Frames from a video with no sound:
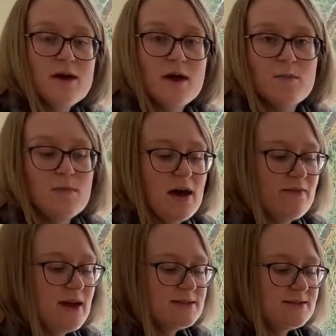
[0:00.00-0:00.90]
and
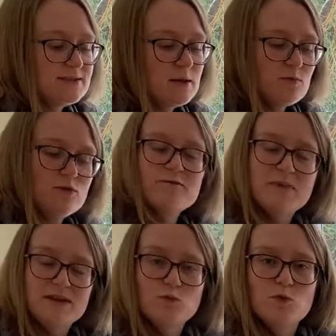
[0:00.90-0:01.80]
that slip
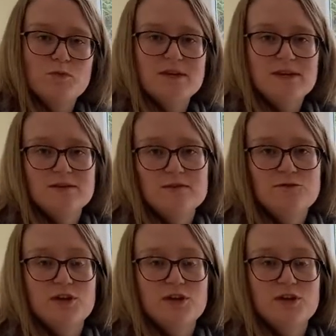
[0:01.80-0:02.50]
movement will be